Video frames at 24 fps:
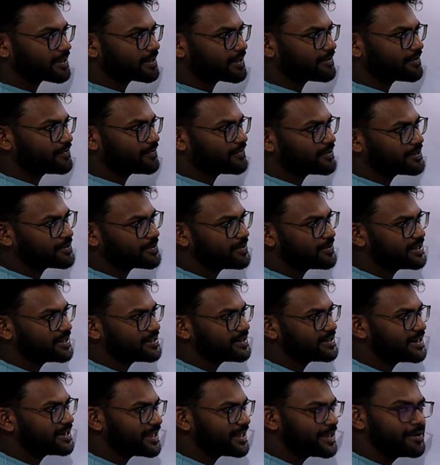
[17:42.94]
which means the
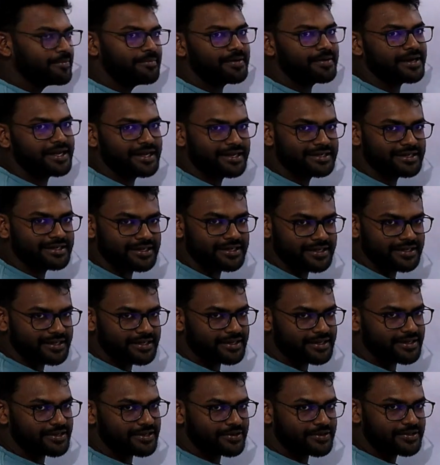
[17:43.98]
temperature
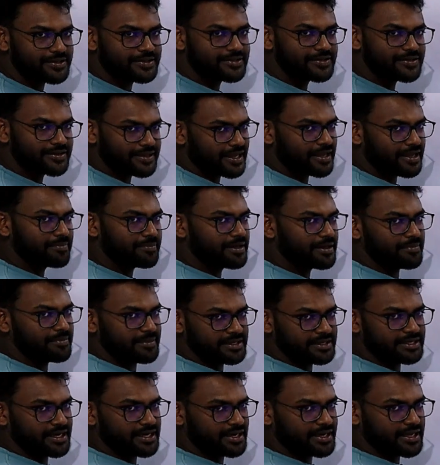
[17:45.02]
also can be
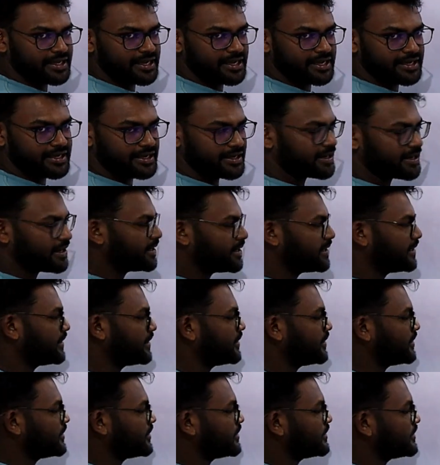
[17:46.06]
measured directly, right?
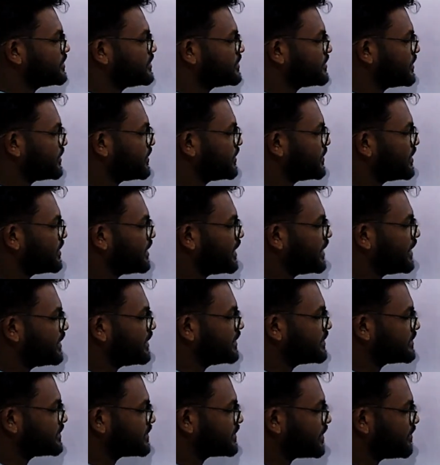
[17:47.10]
So that
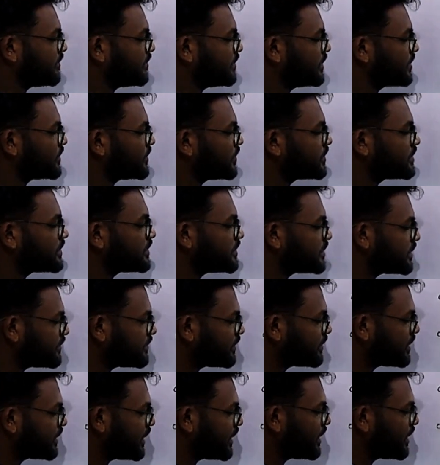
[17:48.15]
is something called
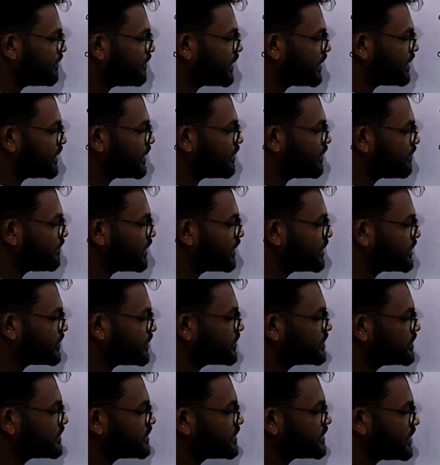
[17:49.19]
thermodynamic temperature or
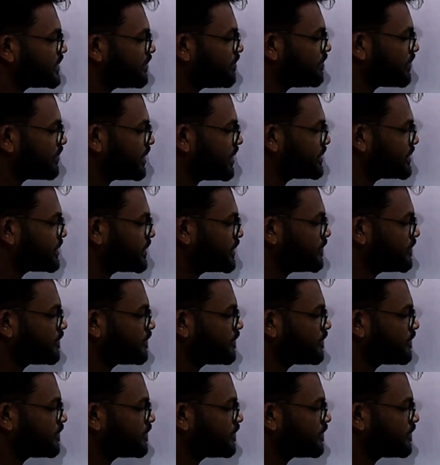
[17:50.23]
just temperature.